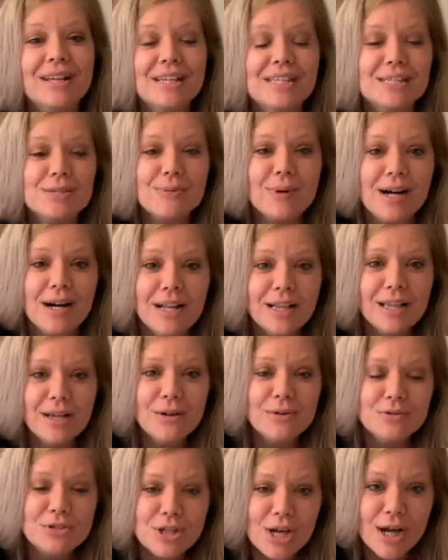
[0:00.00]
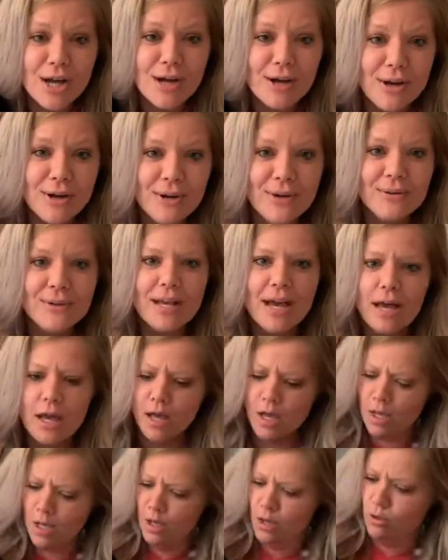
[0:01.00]
swallow Jonah?
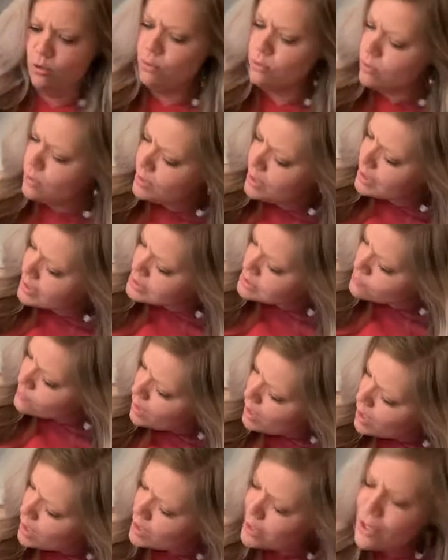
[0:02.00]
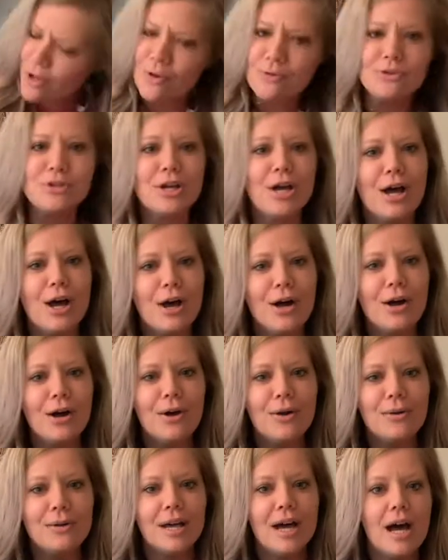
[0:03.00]
Who did swallow
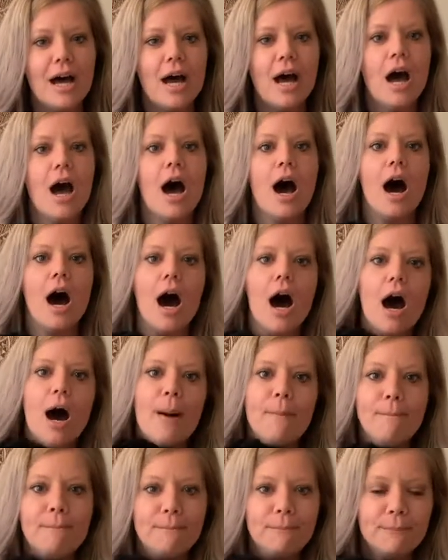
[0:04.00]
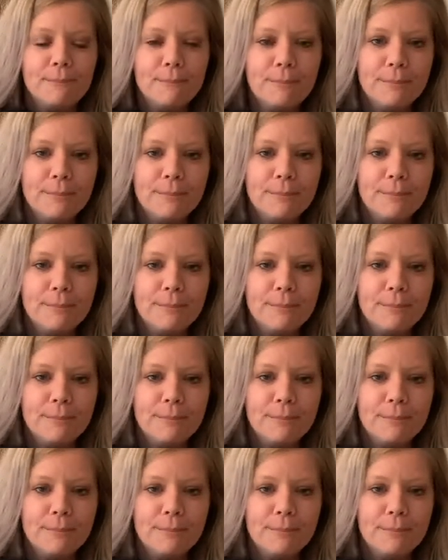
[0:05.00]
Jonah? Up.